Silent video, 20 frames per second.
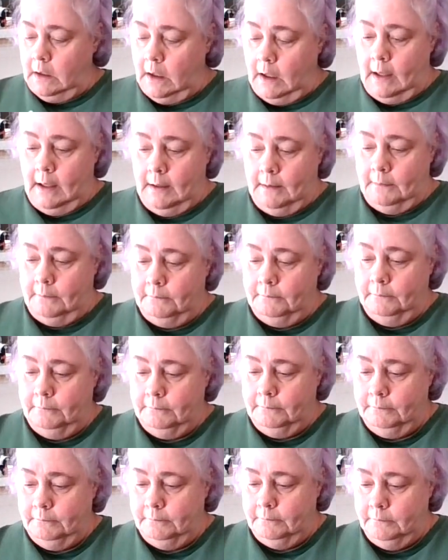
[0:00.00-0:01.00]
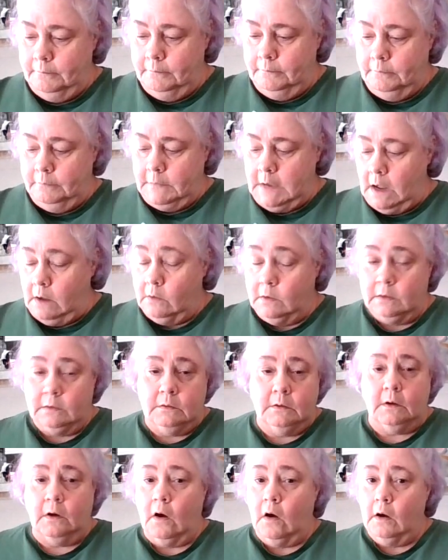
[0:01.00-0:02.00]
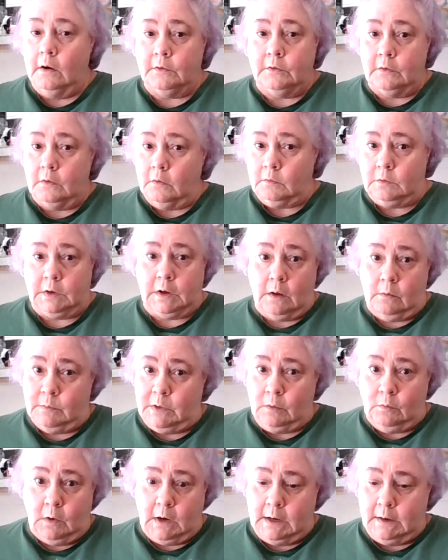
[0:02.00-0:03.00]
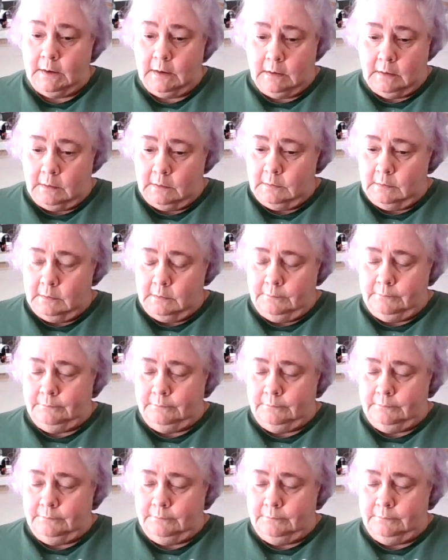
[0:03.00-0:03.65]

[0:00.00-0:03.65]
Now, the cards don't tell me what it is.